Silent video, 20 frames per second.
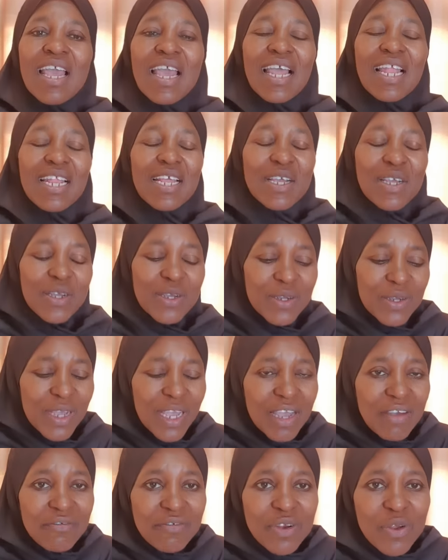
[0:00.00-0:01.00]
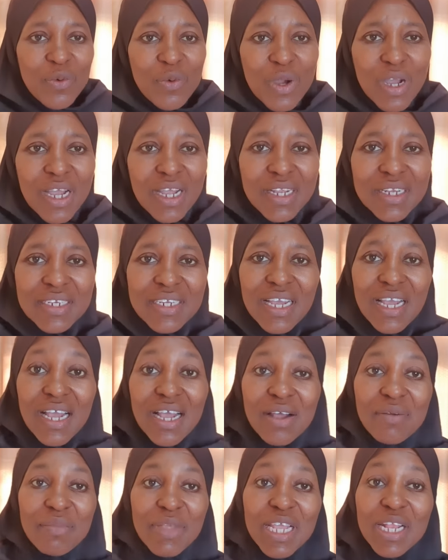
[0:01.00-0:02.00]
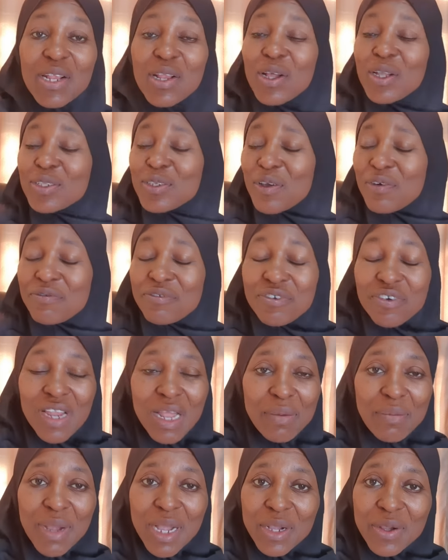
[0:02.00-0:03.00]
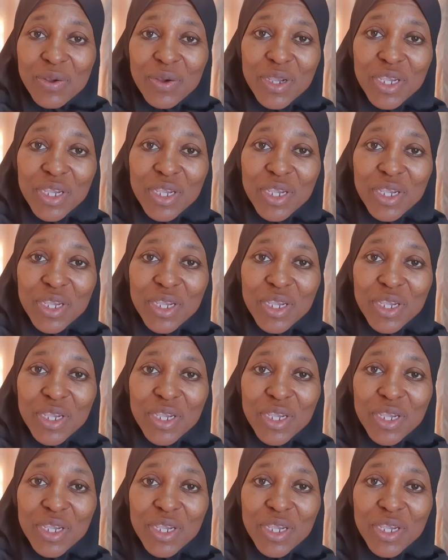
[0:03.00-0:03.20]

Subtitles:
Hello everyone. A lot of drama